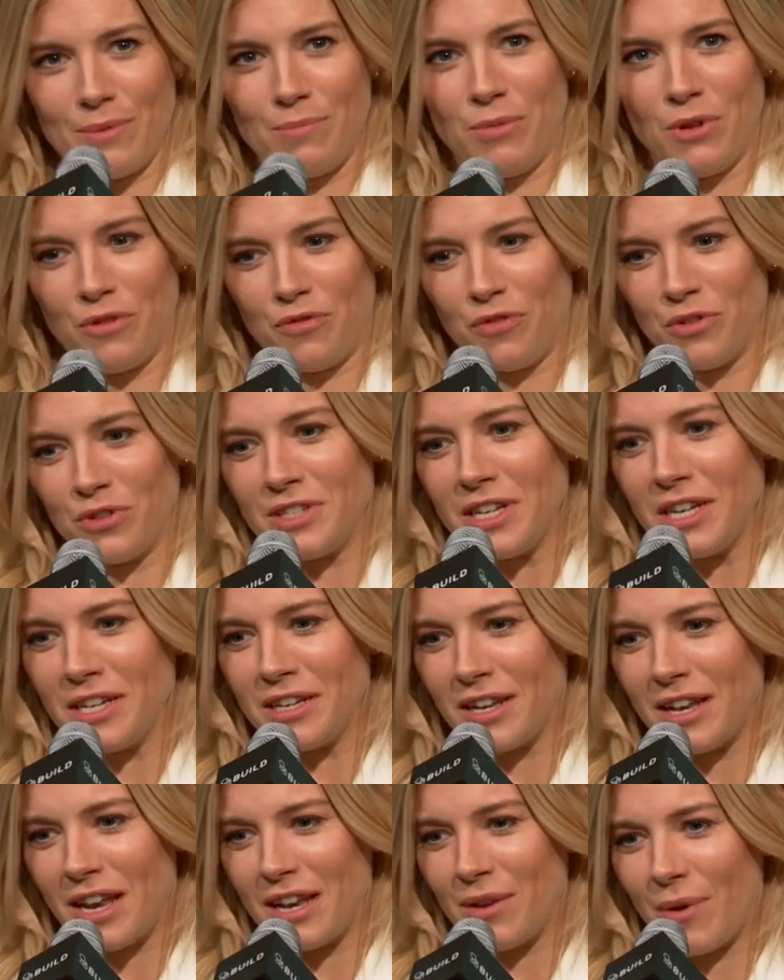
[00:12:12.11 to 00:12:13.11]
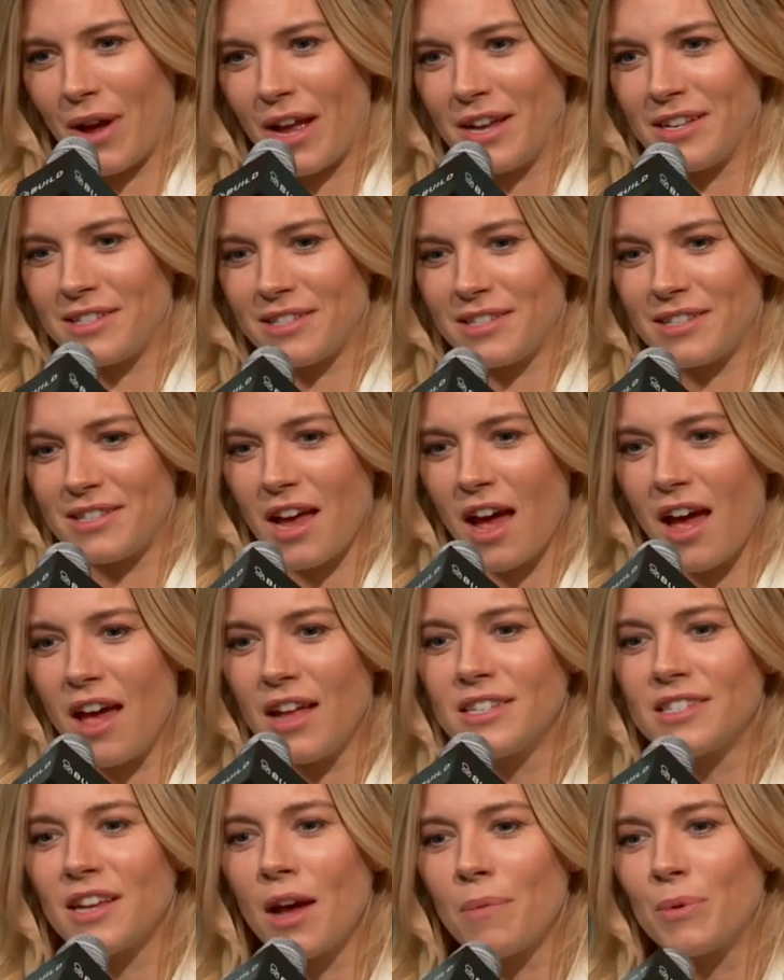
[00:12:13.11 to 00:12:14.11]
a beautiful scene. And anyway, I
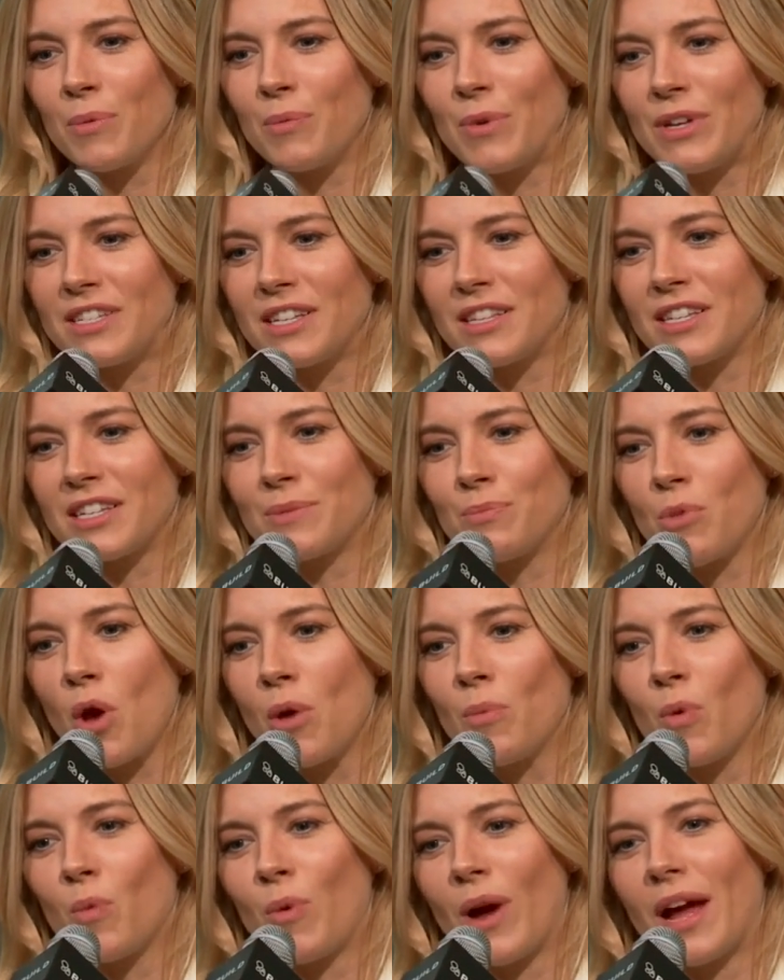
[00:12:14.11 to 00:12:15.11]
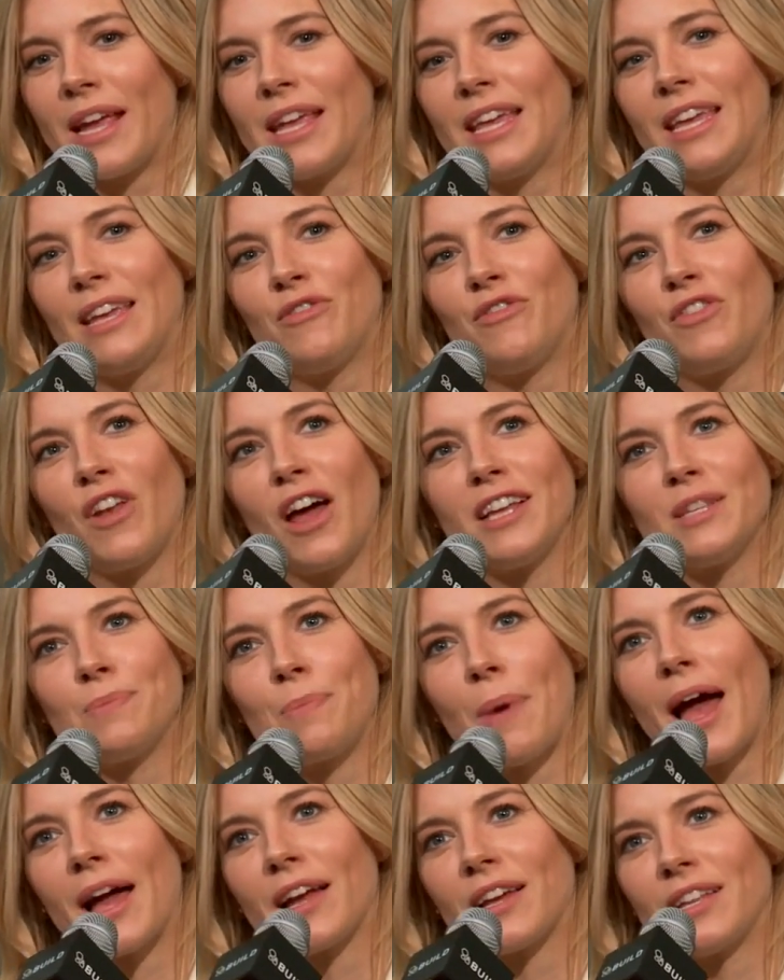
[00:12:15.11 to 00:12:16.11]
turned up, and we did this moment where he flies
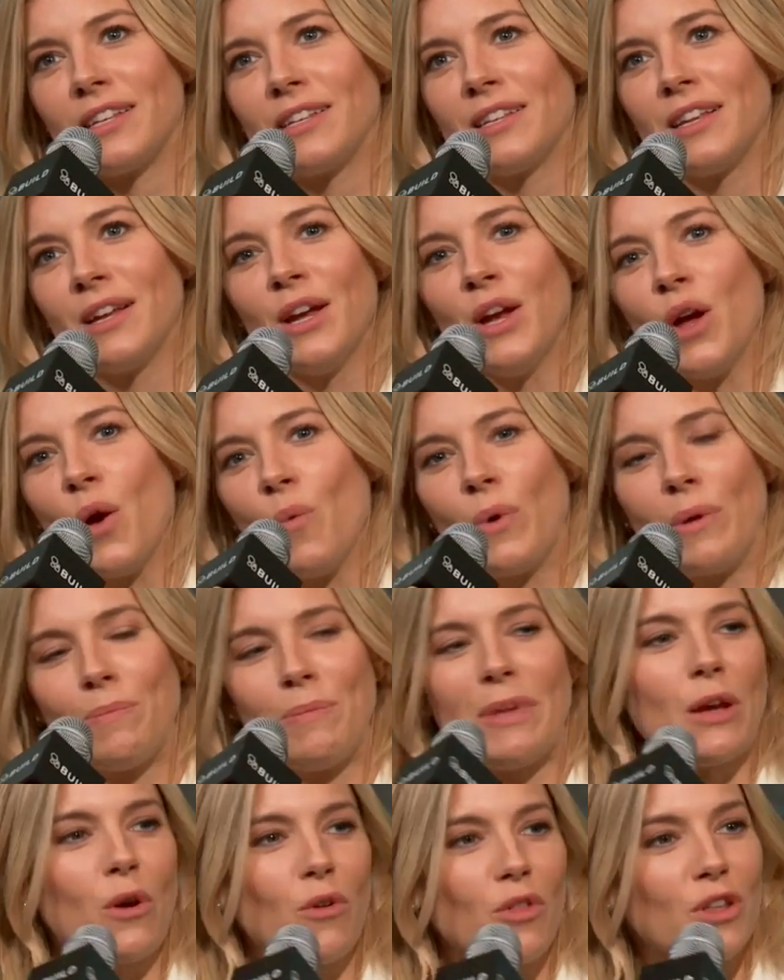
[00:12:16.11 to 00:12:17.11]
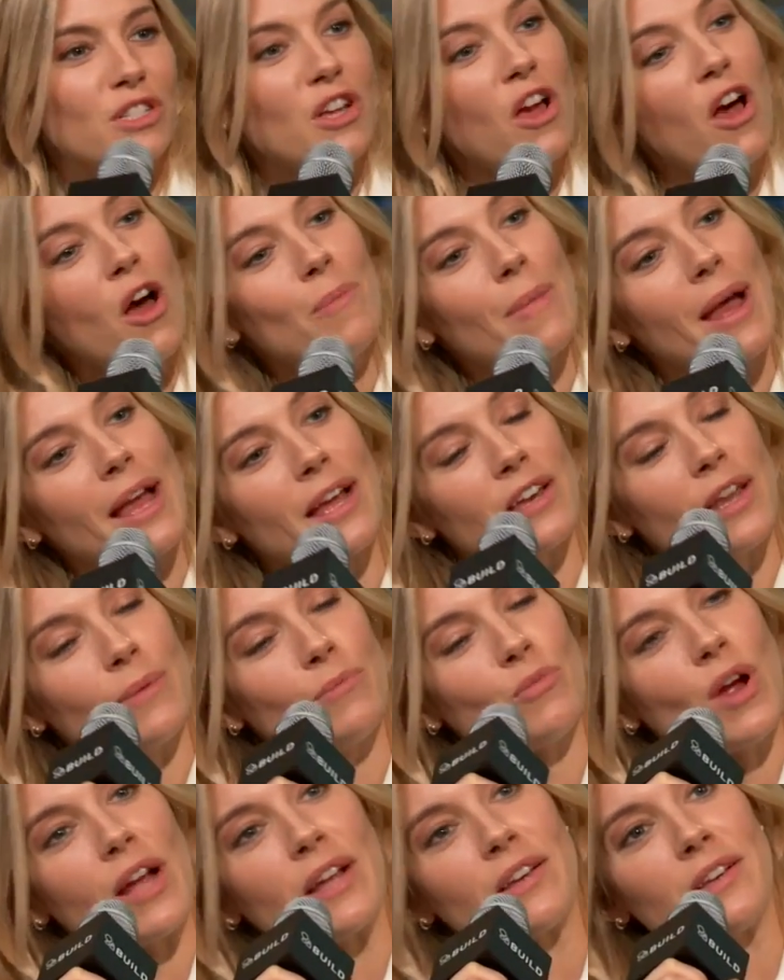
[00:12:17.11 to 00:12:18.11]
back, and we meet on the tarmac, and
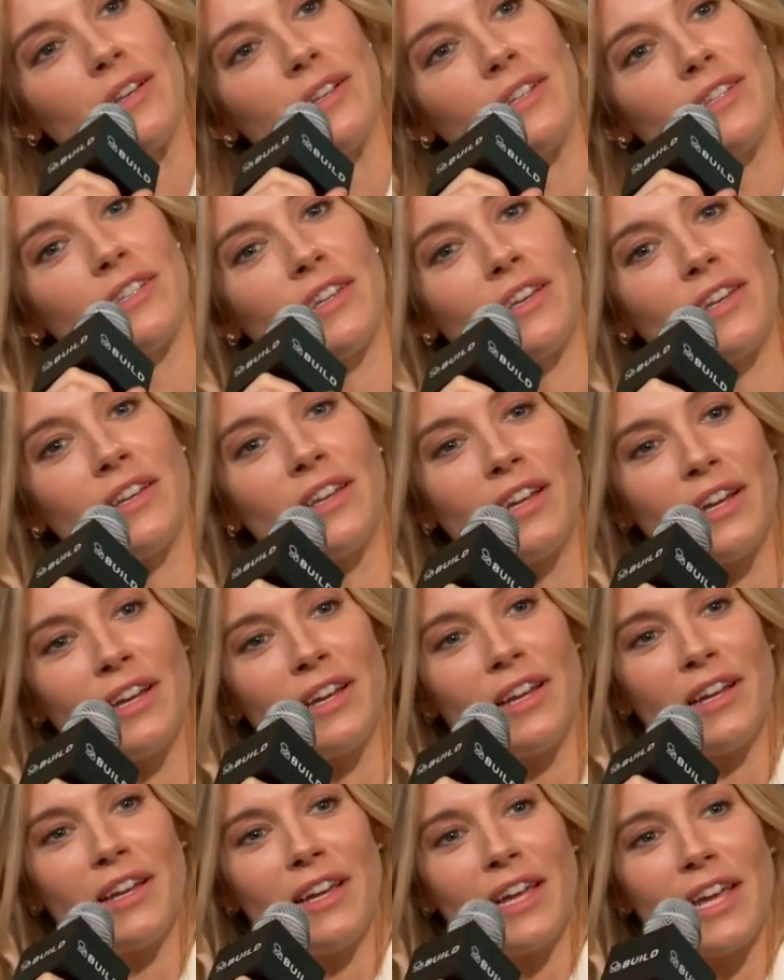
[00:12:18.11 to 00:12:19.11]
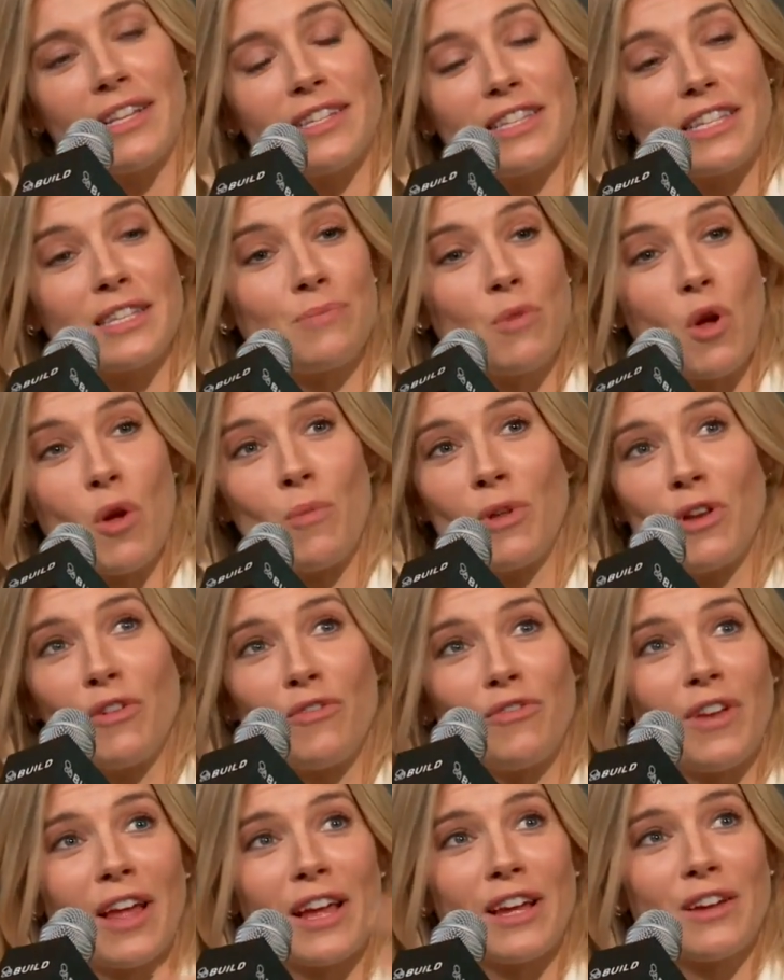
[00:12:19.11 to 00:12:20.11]
I'm pregnant, and it's this moment
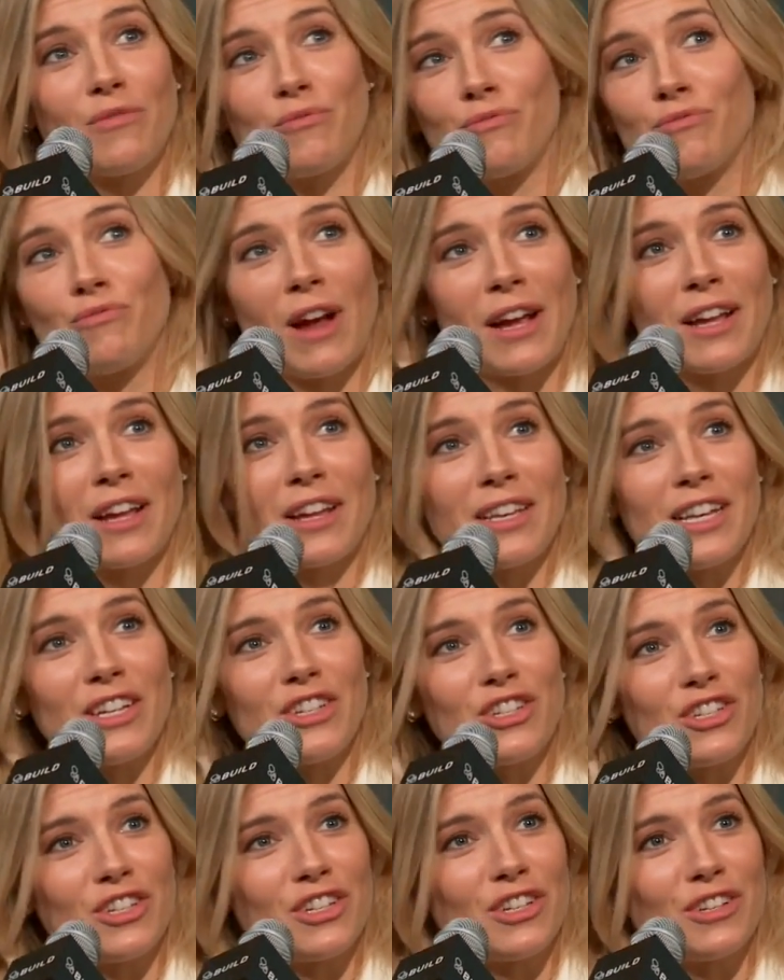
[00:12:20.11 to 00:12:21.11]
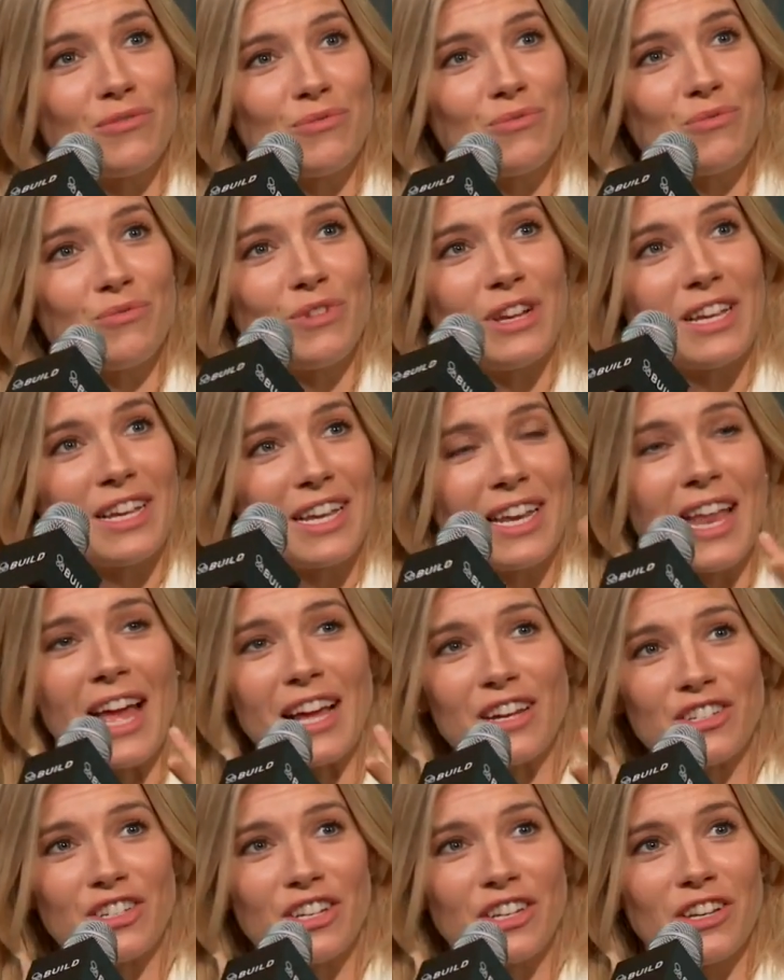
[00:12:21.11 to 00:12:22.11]
of like recognition and
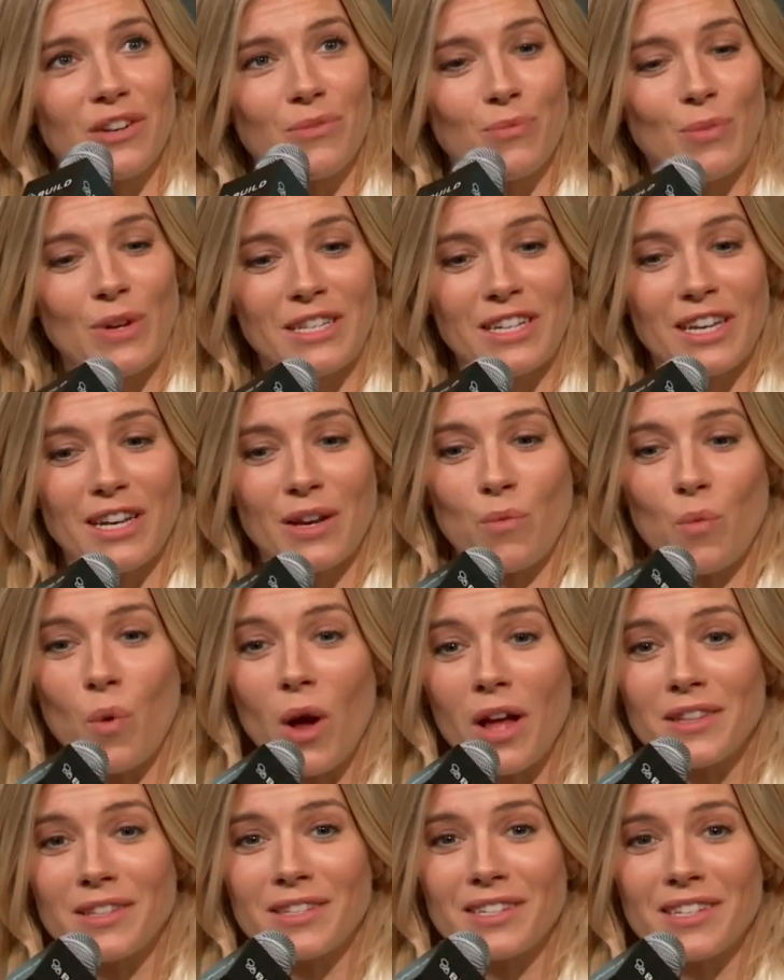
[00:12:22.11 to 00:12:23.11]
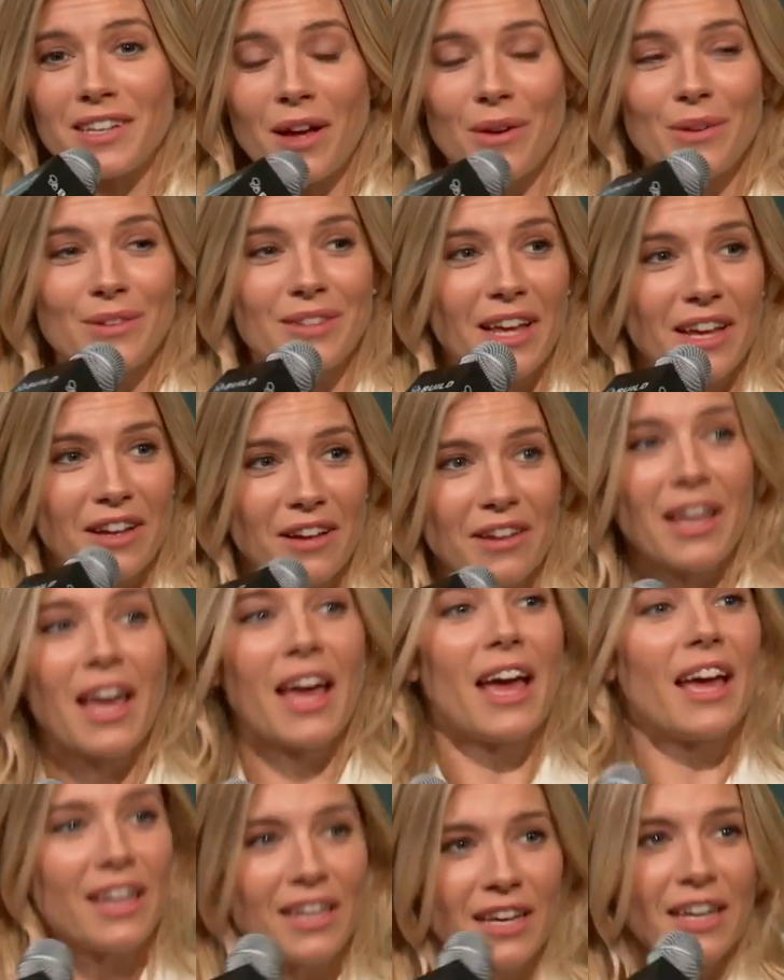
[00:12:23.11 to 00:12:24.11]
reconnection, and we did it once, and I was like,
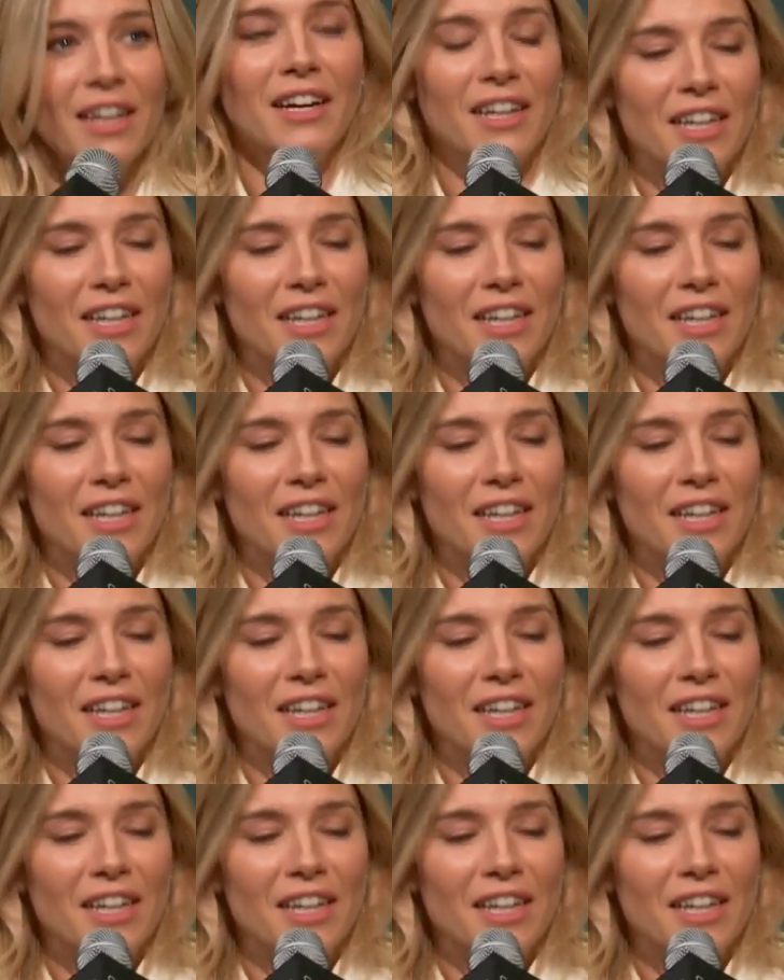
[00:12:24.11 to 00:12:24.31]
okay,